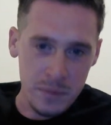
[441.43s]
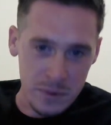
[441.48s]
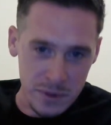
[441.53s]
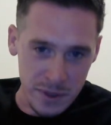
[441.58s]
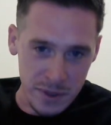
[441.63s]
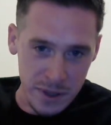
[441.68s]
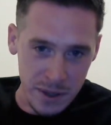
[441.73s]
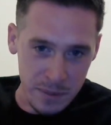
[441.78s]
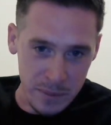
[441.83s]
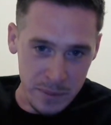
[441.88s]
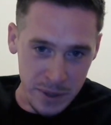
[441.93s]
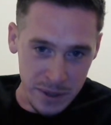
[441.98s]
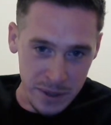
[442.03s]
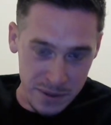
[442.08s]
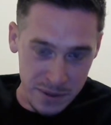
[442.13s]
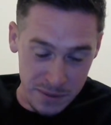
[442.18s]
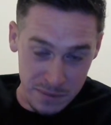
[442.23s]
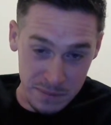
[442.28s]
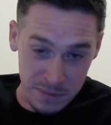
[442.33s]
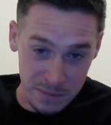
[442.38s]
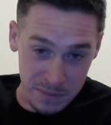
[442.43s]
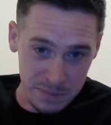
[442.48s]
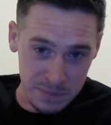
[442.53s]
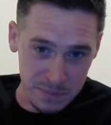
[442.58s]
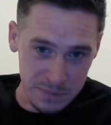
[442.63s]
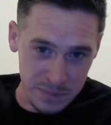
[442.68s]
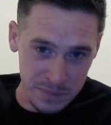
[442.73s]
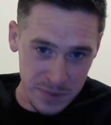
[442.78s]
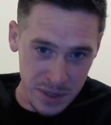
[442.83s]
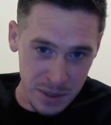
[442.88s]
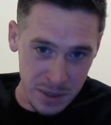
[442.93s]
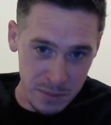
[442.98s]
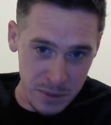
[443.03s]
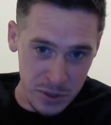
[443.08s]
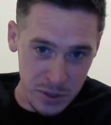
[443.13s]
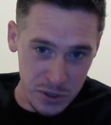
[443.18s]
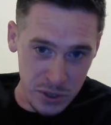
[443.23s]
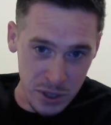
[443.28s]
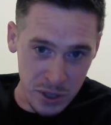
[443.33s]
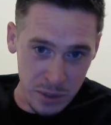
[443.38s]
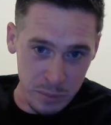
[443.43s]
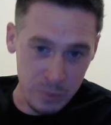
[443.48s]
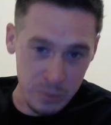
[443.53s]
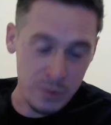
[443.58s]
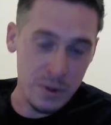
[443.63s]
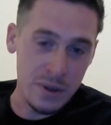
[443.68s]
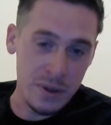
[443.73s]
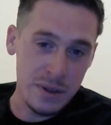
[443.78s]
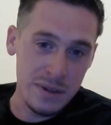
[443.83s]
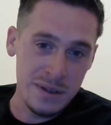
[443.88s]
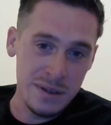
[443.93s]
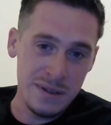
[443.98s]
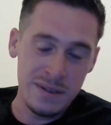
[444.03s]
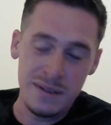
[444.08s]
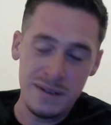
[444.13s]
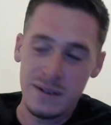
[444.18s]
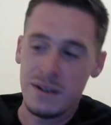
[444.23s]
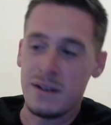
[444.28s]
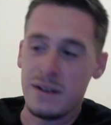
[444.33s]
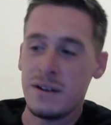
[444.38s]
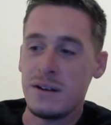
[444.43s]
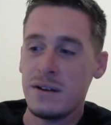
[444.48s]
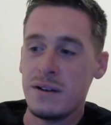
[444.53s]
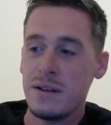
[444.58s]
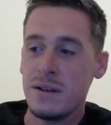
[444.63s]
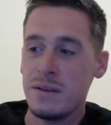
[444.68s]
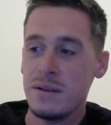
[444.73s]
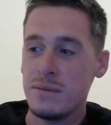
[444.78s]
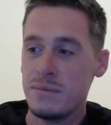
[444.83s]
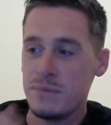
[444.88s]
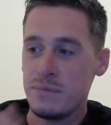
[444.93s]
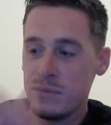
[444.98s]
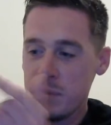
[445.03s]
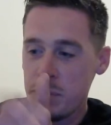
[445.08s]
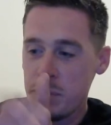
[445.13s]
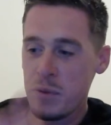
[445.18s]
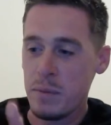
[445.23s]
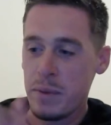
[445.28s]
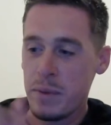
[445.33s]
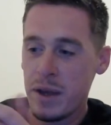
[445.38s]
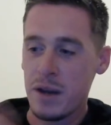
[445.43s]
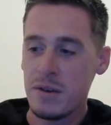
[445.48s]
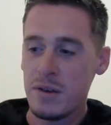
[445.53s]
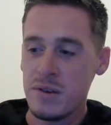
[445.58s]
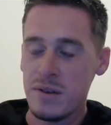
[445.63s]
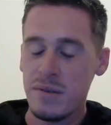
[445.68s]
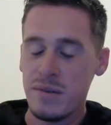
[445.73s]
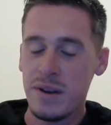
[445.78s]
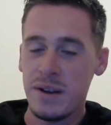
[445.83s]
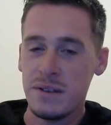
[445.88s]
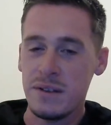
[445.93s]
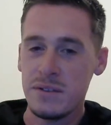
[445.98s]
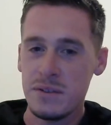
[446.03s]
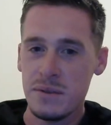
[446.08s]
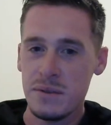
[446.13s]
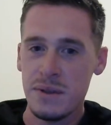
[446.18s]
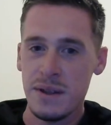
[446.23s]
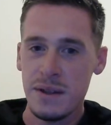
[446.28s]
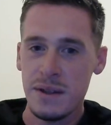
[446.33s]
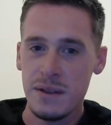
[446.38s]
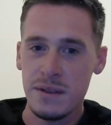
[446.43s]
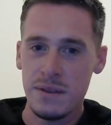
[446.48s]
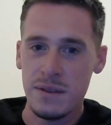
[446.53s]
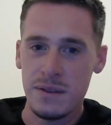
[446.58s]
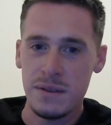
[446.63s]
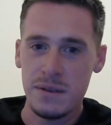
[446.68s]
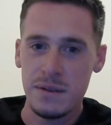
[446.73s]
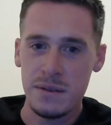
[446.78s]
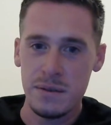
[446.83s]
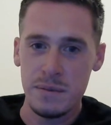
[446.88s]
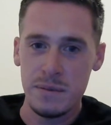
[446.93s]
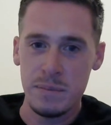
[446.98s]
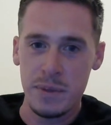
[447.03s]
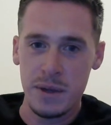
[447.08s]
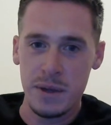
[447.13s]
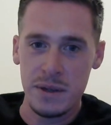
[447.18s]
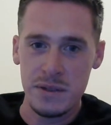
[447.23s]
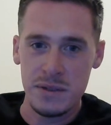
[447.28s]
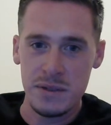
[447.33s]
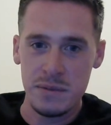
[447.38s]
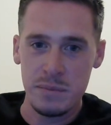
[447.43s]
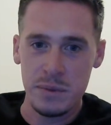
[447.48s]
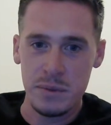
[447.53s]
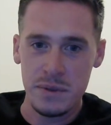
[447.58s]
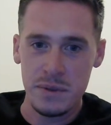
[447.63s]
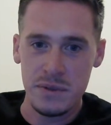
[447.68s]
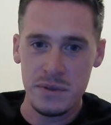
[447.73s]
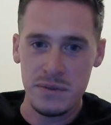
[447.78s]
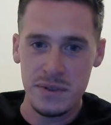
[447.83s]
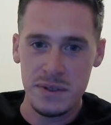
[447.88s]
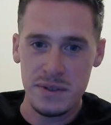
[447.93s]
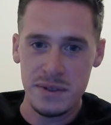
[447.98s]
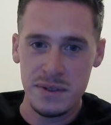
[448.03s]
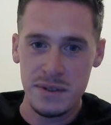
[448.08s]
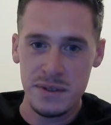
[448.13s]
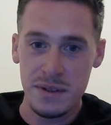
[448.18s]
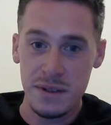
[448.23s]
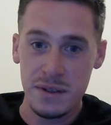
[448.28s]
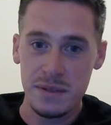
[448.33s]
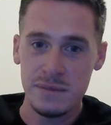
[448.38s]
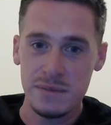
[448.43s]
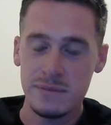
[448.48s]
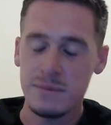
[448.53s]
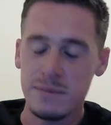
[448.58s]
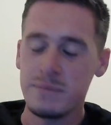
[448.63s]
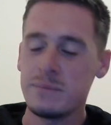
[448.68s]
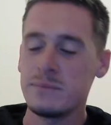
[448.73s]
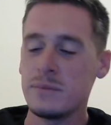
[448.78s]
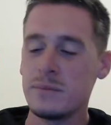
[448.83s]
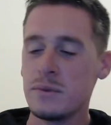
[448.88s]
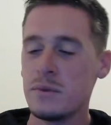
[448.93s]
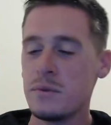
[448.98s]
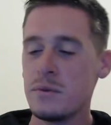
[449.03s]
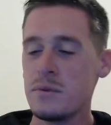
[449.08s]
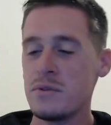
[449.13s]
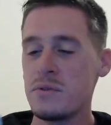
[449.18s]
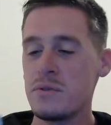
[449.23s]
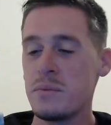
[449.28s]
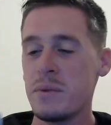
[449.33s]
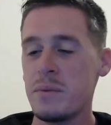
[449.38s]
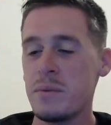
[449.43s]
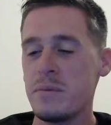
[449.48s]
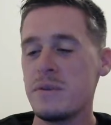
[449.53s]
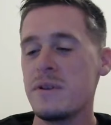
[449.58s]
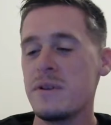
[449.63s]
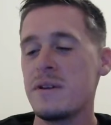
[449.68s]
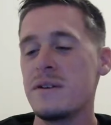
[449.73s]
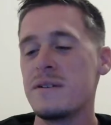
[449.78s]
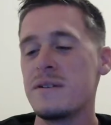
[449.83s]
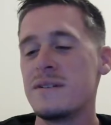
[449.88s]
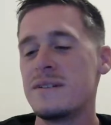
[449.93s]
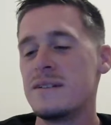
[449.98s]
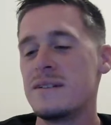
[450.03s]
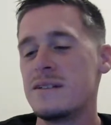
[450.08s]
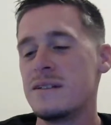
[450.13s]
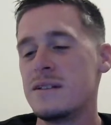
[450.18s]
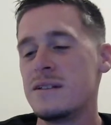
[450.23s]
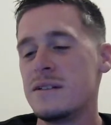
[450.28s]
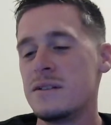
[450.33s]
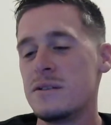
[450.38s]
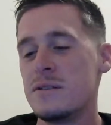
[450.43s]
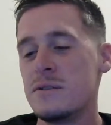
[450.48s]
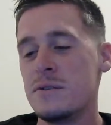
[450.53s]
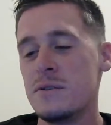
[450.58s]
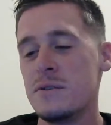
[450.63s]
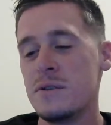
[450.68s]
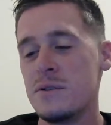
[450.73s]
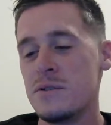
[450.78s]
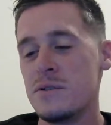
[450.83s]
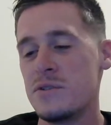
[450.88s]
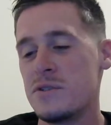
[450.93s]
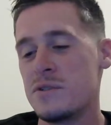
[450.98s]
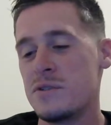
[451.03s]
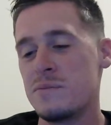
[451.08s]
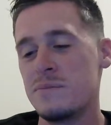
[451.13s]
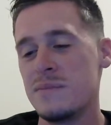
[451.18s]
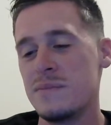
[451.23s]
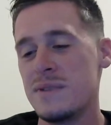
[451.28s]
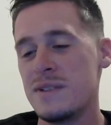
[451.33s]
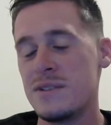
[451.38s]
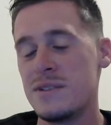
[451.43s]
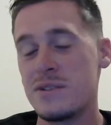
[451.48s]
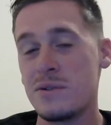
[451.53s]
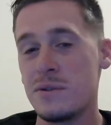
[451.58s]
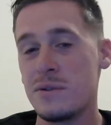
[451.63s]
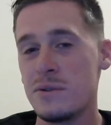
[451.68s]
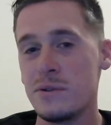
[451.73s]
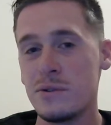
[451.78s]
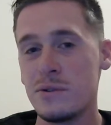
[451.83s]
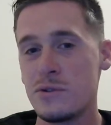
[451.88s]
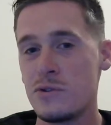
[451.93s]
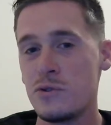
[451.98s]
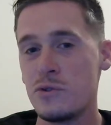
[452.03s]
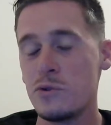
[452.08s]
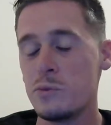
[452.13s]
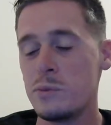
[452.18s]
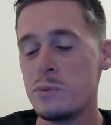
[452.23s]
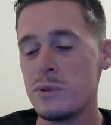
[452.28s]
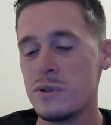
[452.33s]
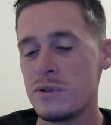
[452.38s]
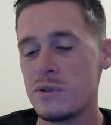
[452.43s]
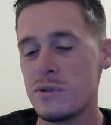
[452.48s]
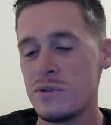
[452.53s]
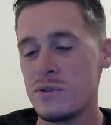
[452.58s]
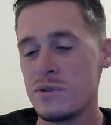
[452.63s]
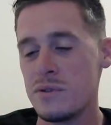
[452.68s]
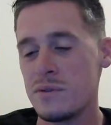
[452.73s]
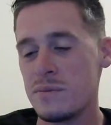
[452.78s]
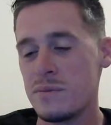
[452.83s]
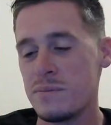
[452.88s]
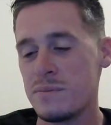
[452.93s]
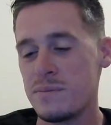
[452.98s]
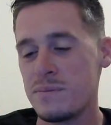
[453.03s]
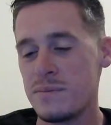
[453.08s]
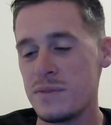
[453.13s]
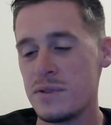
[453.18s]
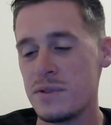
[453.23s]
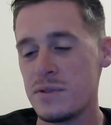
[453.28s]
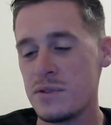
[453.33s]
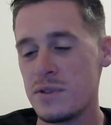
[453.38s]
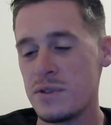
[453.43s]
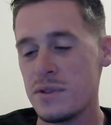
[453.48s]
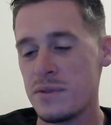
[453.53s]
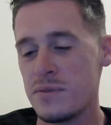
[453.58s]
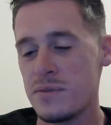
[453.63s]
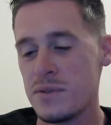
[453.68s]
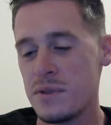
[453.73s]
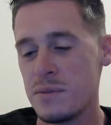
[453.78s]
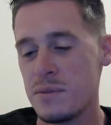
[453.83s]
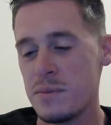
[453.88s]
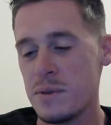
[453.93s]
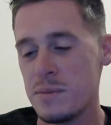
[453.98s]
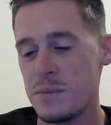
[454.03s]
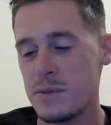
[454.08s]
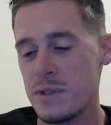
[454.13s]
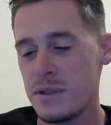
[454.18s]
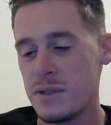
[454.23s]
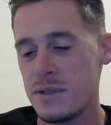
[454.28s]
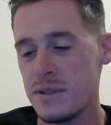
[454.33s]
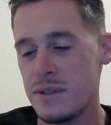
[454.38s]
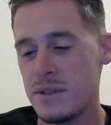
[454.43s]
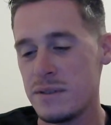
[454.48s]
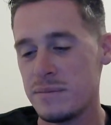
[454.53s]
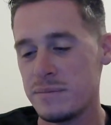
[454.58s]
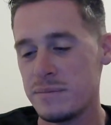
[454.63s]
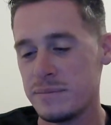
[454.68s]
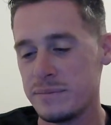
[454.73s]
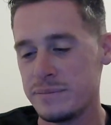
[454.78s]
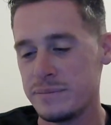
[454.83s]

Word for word: to get my image upright, I flip the battery around so that the positive part's facing down. Always remember that, or else it's going to look stupid because your your stuff's going to be upside down.